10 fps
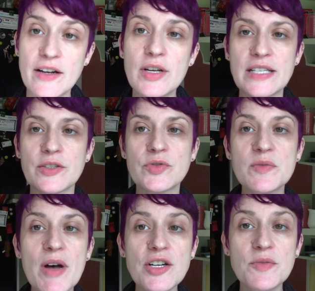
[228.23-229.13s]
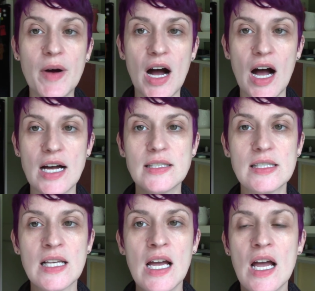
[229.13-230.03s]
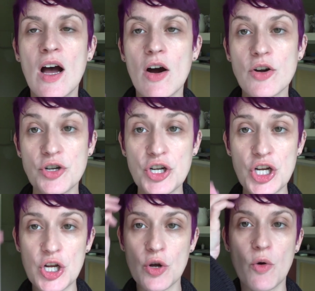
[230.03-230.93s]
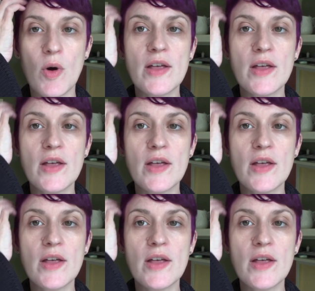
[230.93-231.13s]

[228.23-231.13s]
Okay, so smudge pots are new.